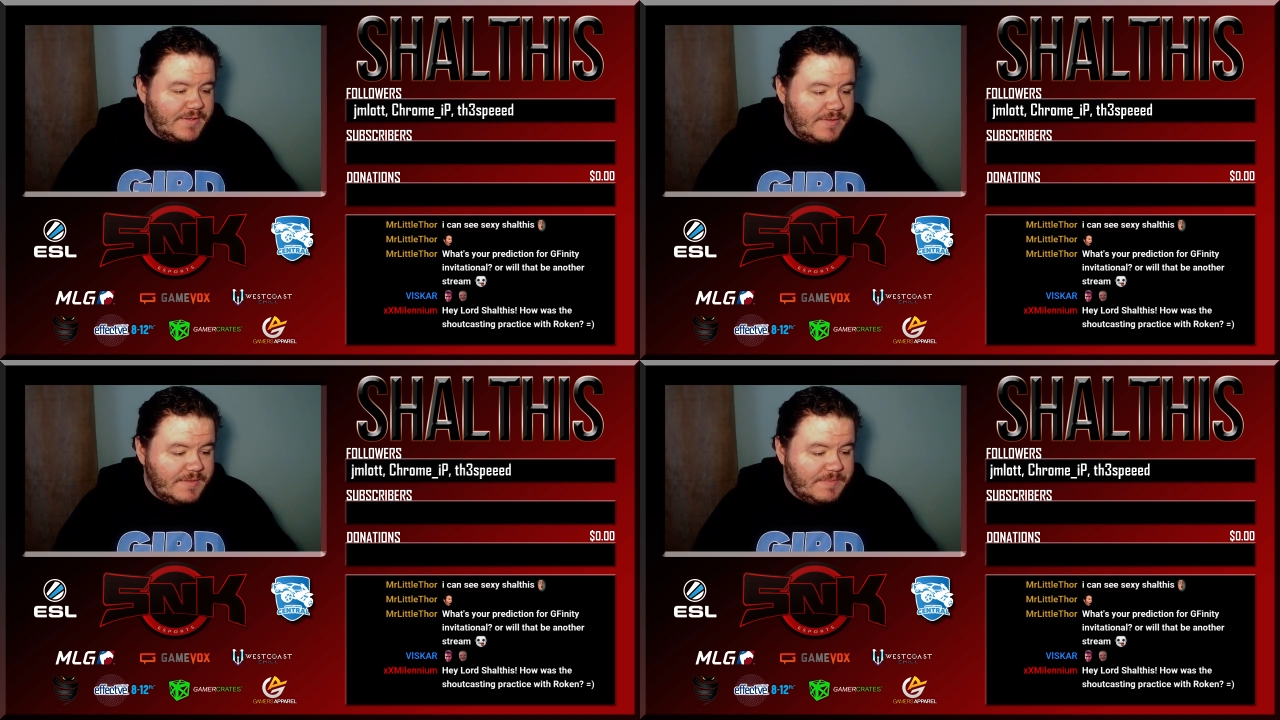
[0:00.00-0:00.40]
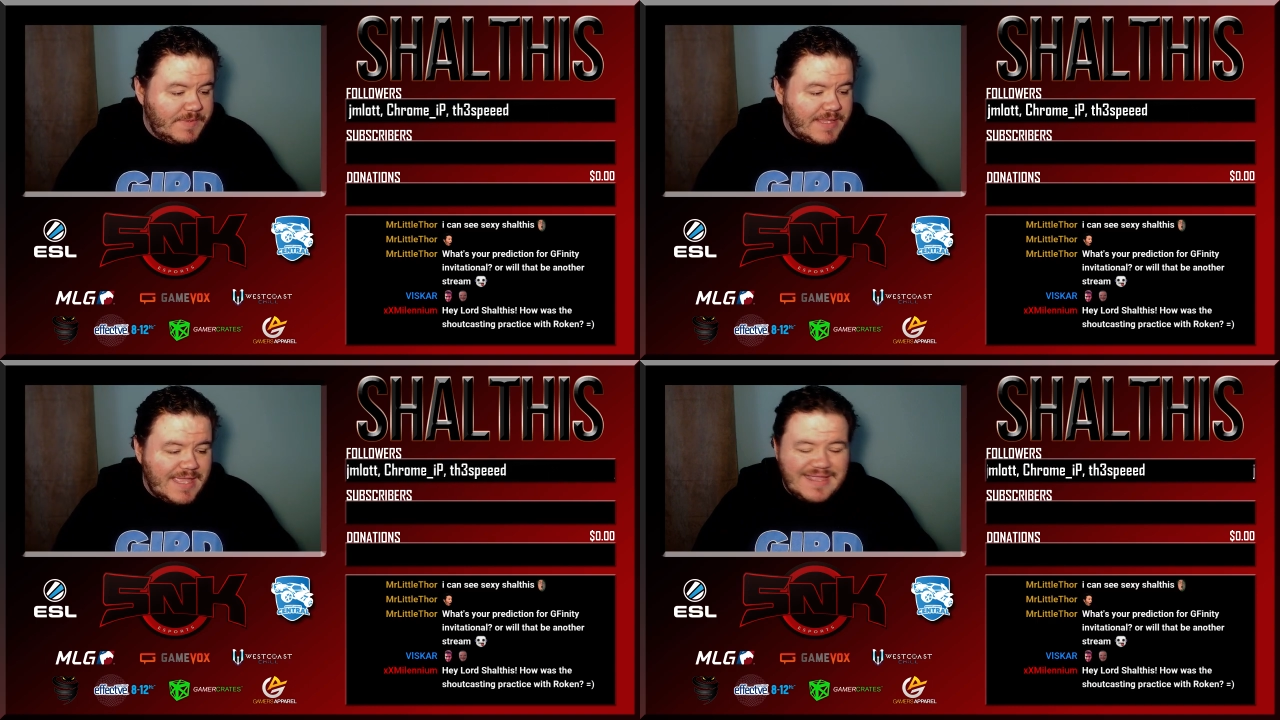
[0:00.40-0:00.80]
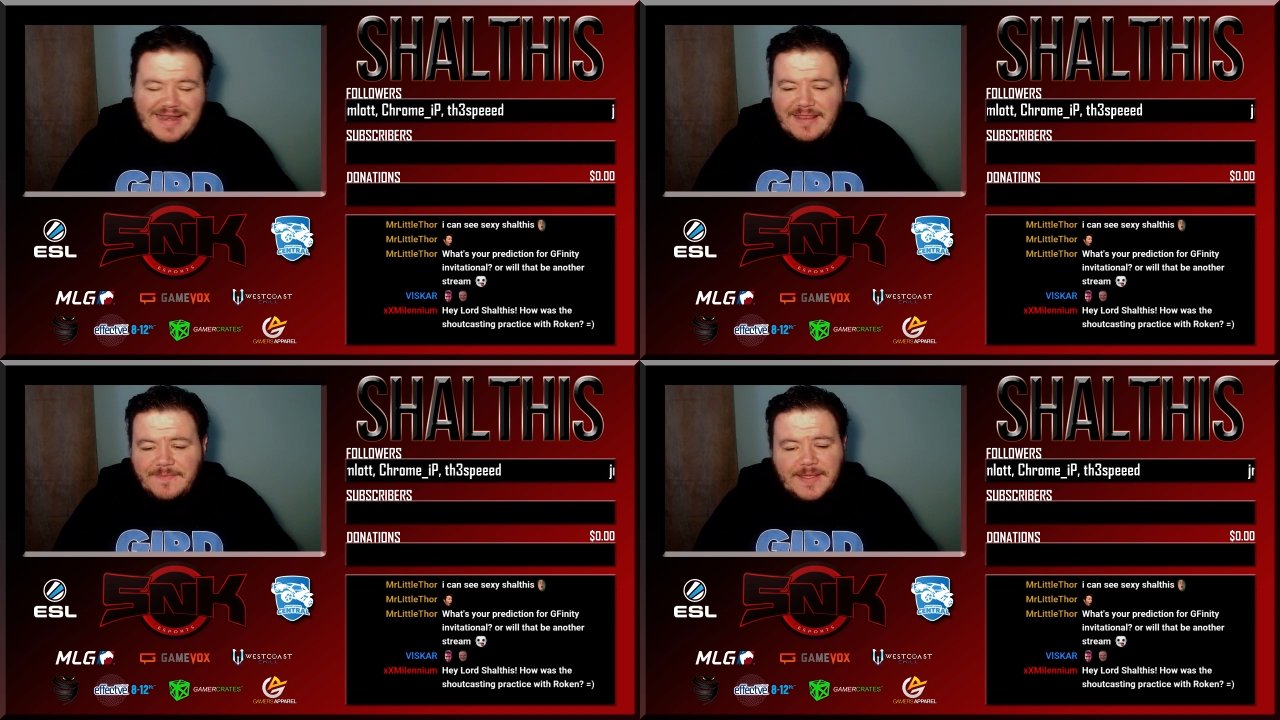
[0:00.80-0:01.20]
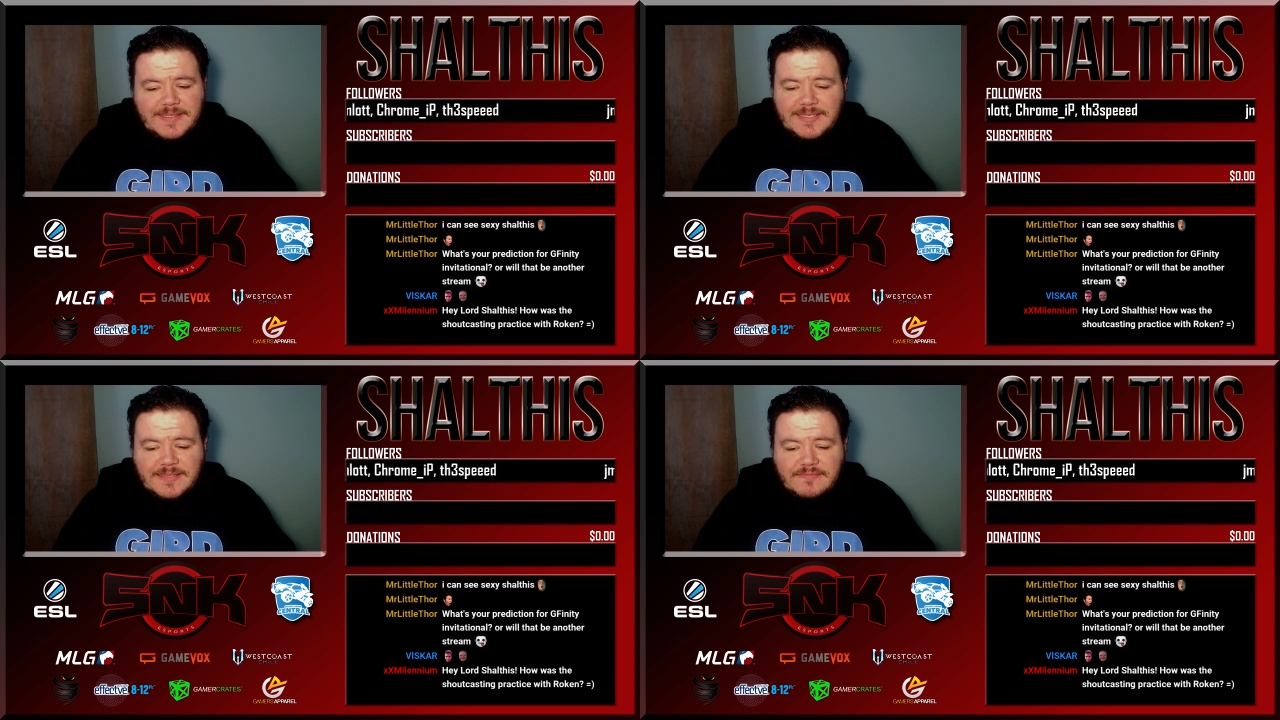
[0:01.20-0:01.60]
But yeah, in any
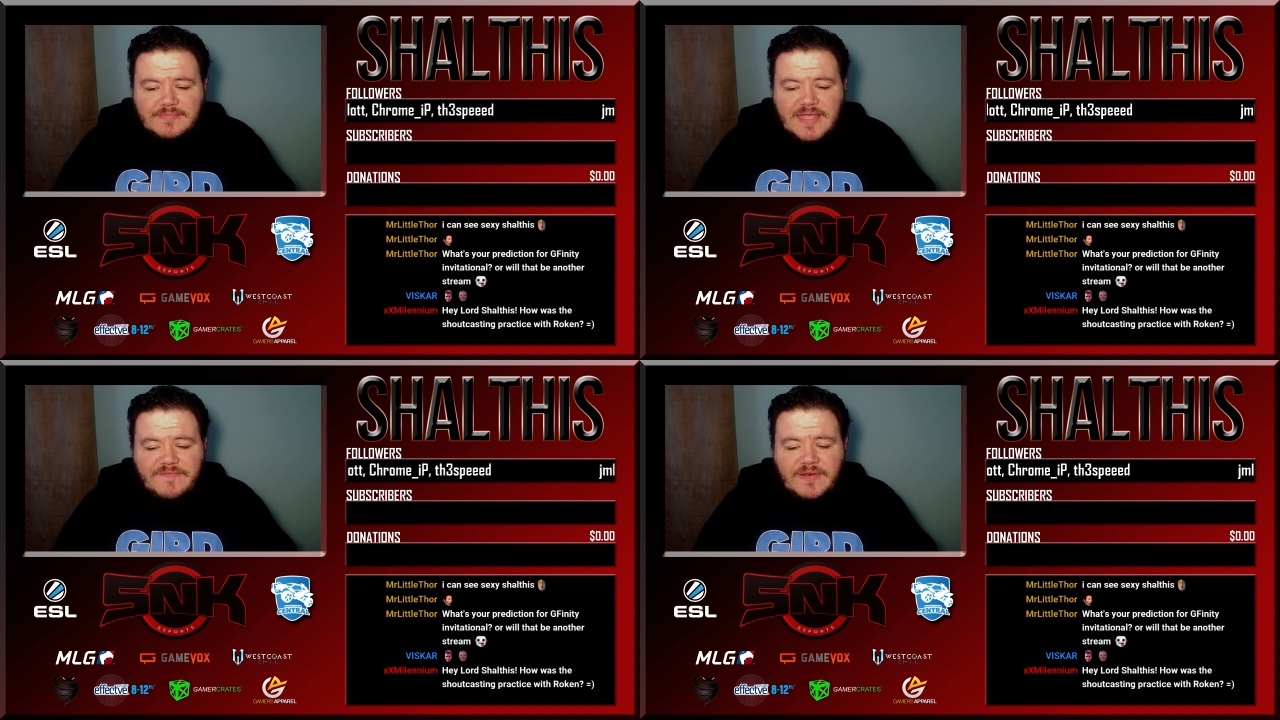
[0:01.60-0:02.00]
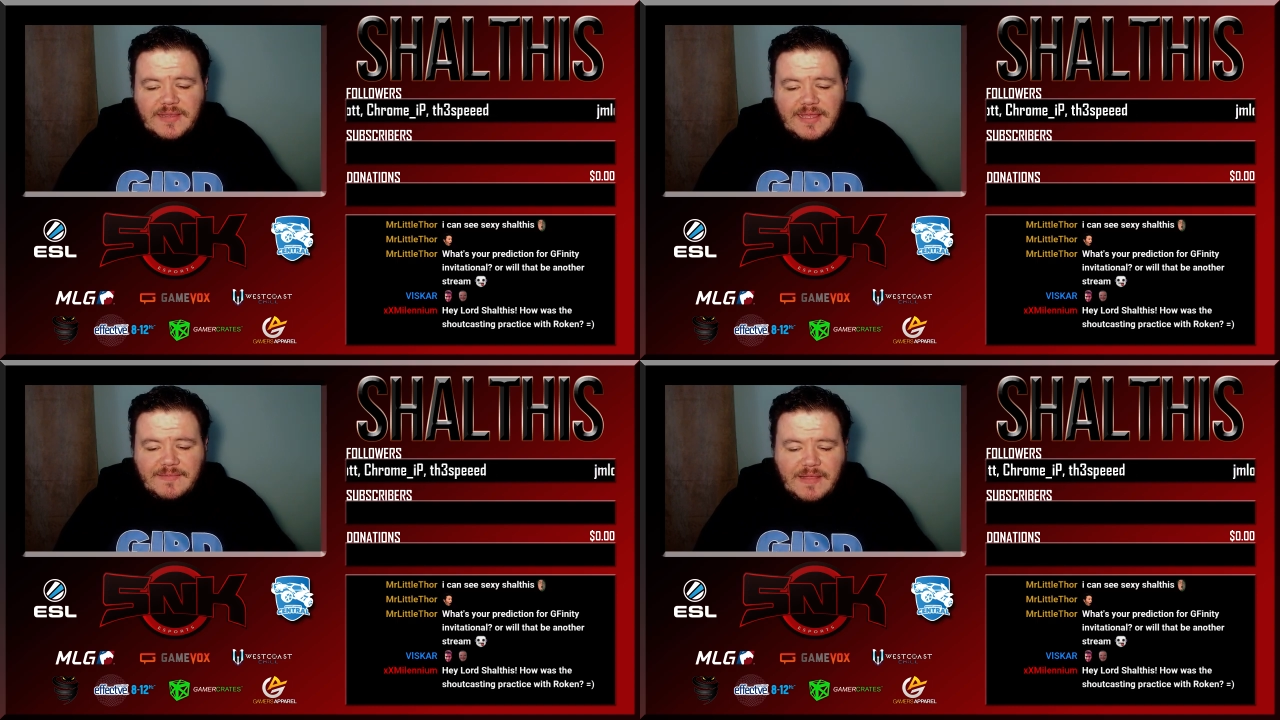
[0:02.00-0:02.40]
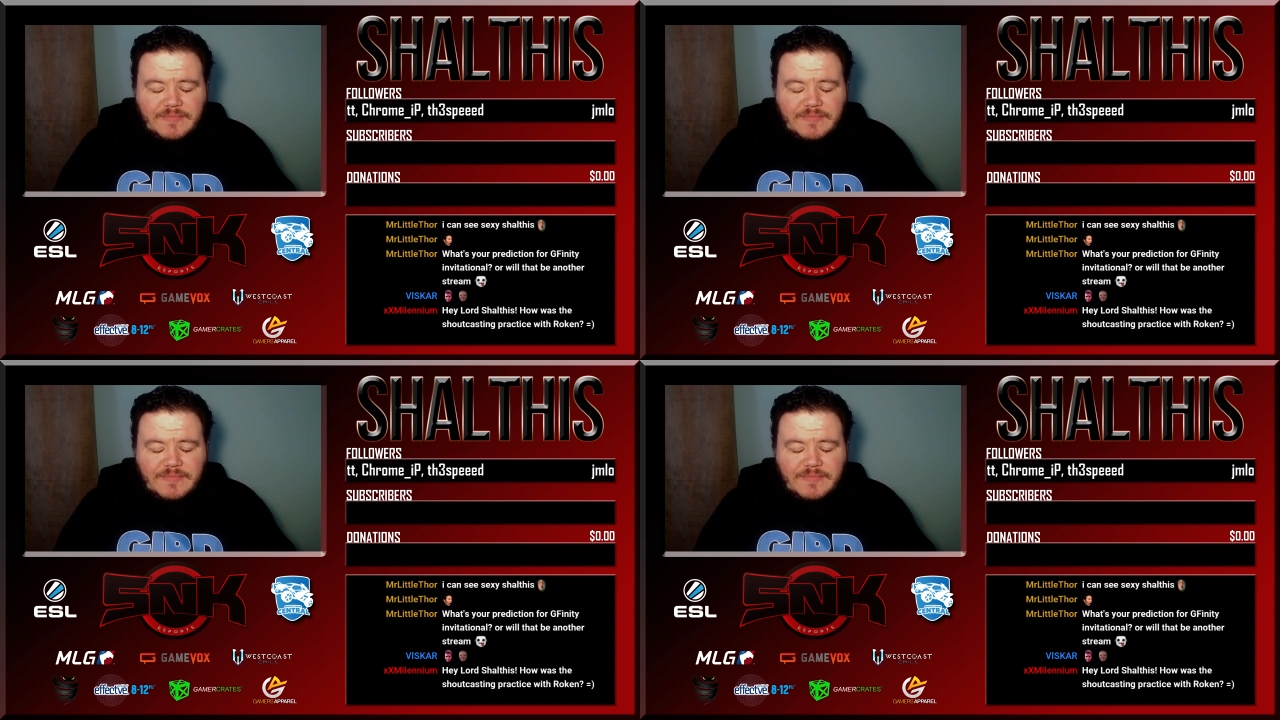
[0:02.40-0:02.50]
event, definitely I'm